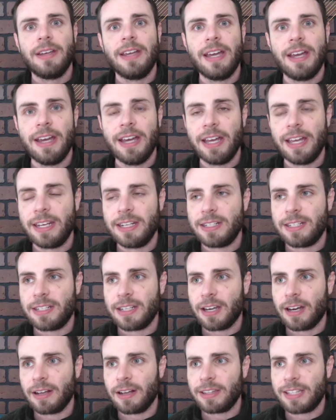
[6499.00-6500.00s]
and
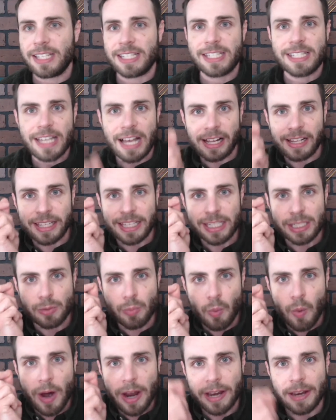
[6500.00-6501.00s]
the cell is
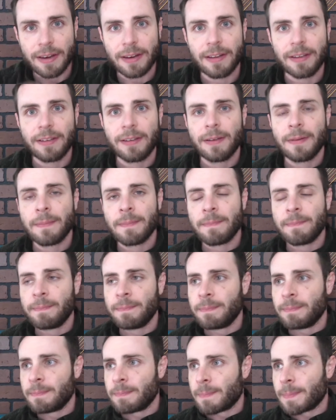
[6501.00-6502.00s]
one.
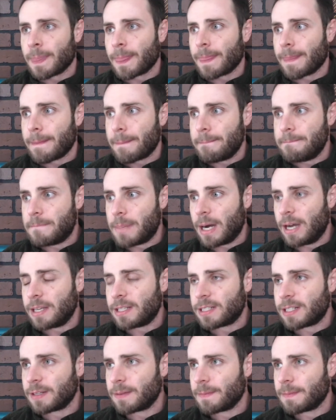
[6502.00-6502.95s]
But